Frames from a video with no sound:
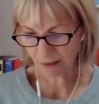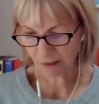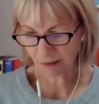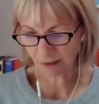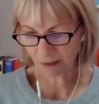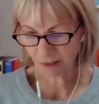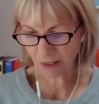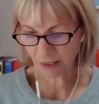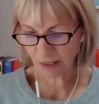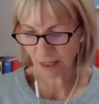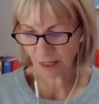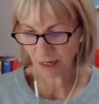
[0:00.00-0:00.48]

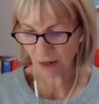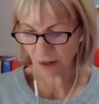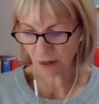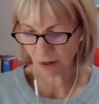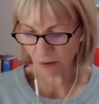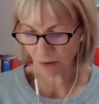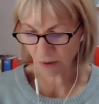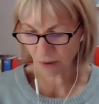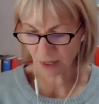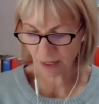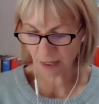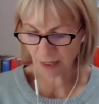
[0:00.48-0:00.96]

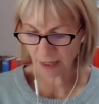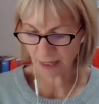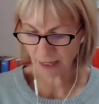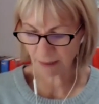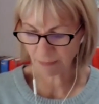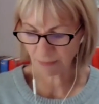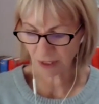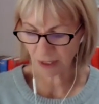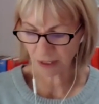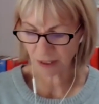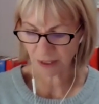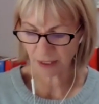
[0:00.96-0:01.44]
so I'm
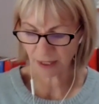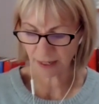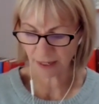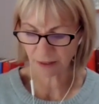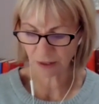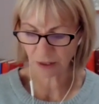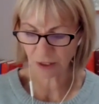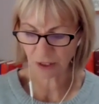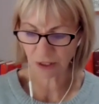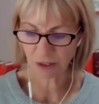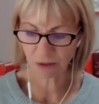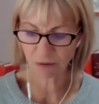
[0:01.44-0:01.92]
just
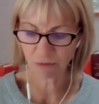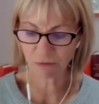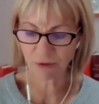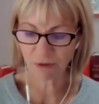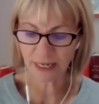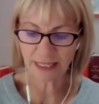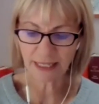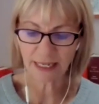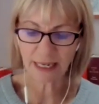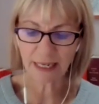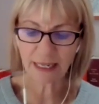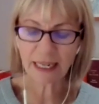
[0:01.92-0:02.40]
going to
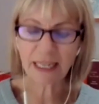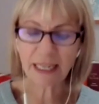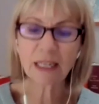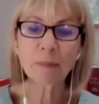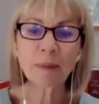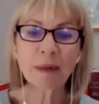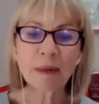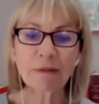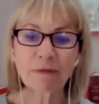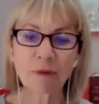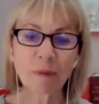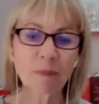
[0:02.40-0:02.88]
read a little
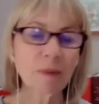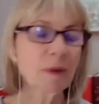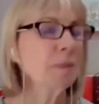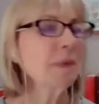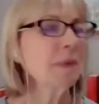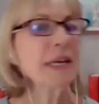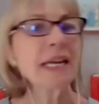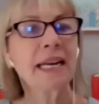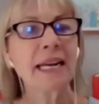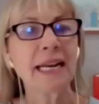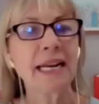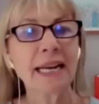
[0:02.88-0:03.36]
bit from the
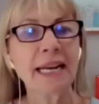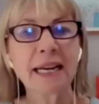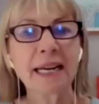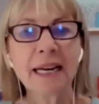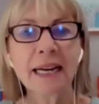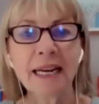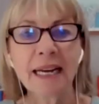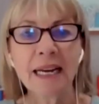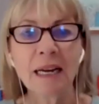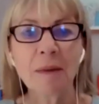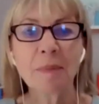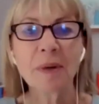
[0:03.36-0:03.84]
beginning
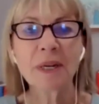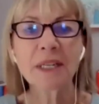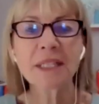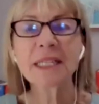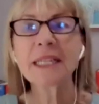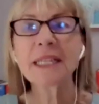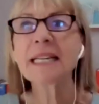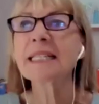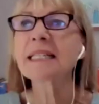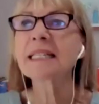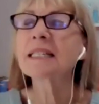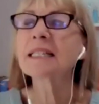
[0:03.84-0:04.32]
because
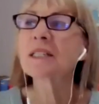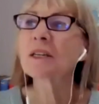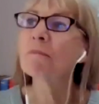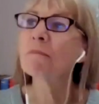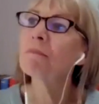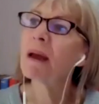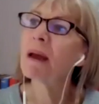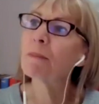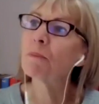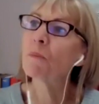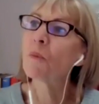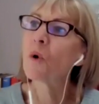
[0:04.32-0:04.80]
it isn't a
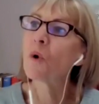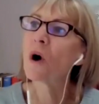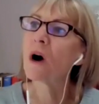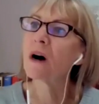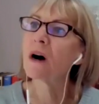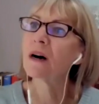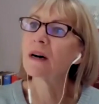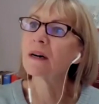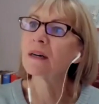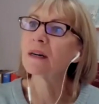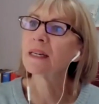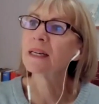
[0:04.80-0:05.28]

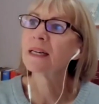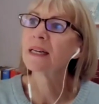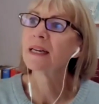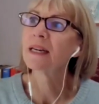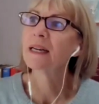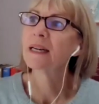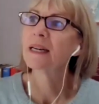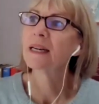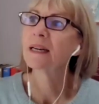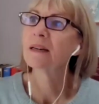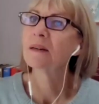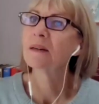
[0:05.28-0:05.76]
memoir,
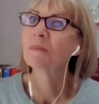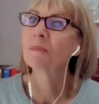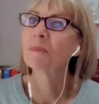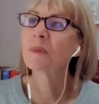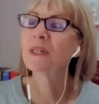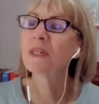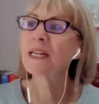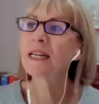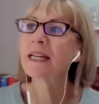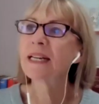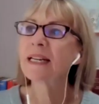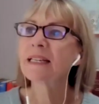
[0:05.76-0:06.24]

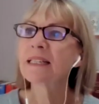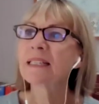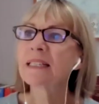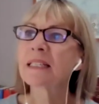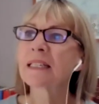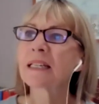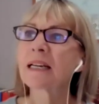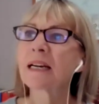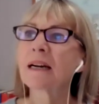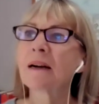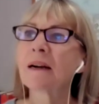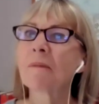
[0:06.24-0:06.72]
but it is
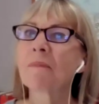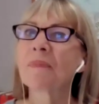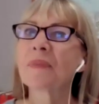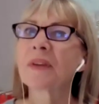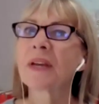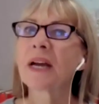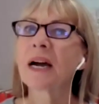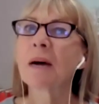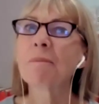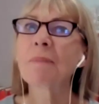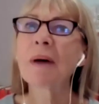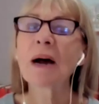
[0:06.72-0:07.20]

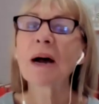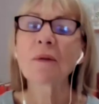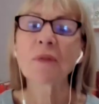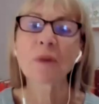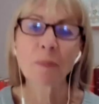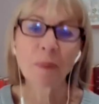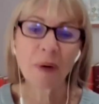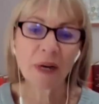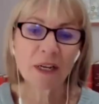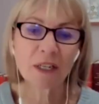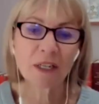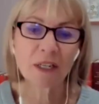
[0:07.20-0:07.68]
about the
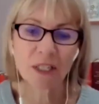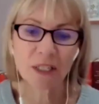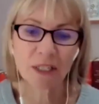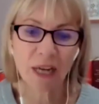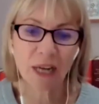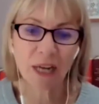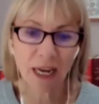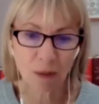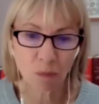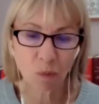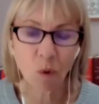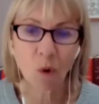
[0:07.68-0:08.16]
person
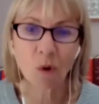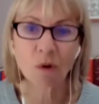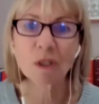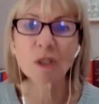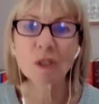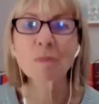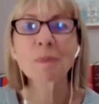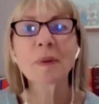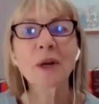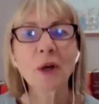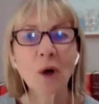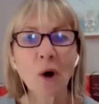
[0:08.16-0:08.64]
I was
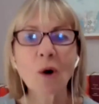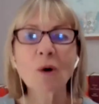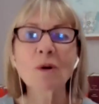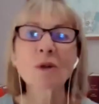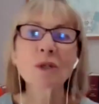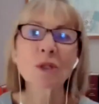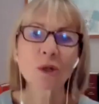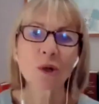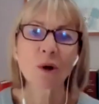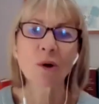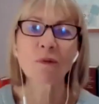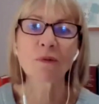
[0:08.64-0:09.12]

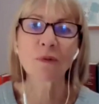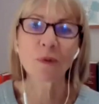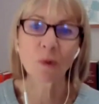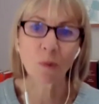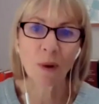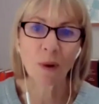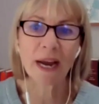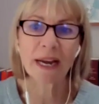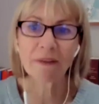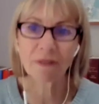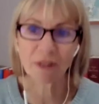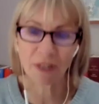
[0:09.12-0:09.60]
because of the
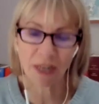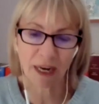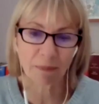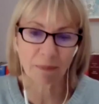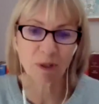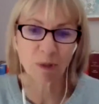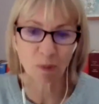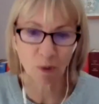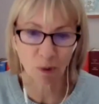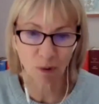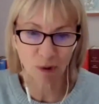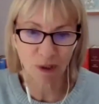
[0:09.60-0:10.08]
way that I
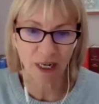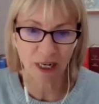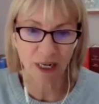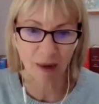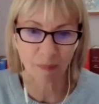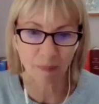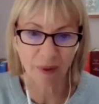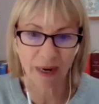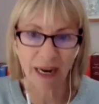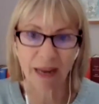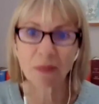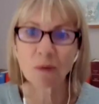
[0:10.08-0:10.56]
was brought up
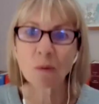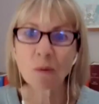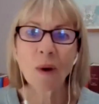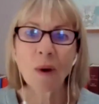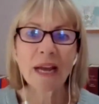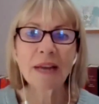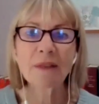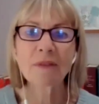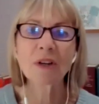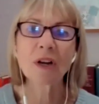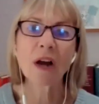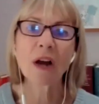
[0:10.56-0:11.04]
and the
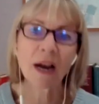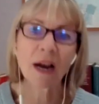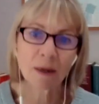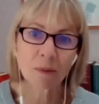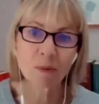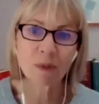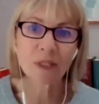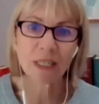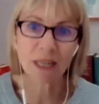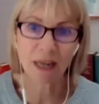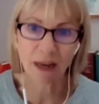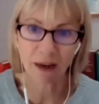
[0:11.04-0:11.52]
way that I
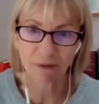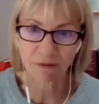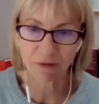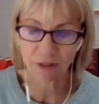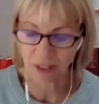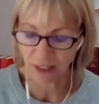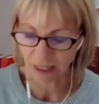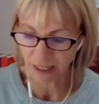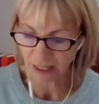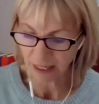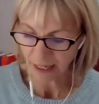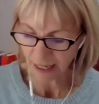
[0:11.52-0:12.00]
was loved.
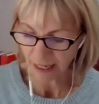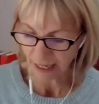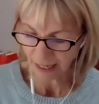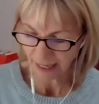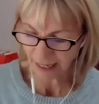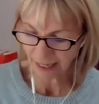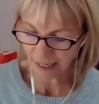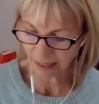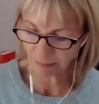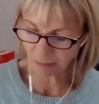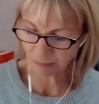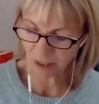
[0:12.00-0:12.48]

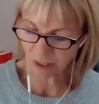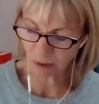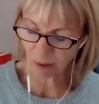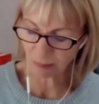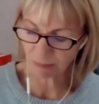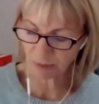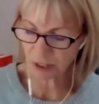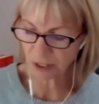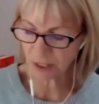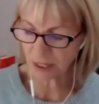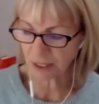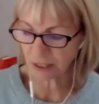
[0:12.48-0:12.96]
Um, so I'm
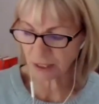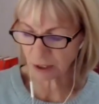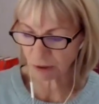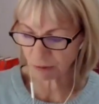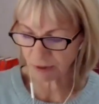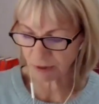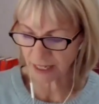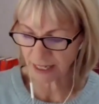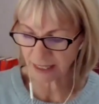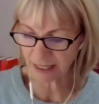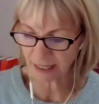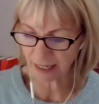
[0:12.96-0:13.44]
just going to
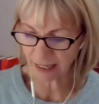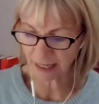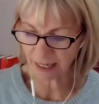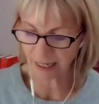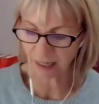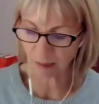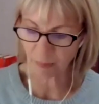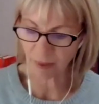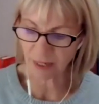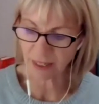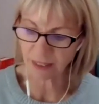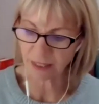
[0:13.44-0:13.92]
read a
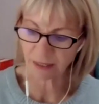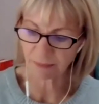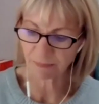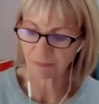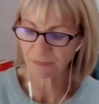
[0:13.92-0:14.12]
little bit.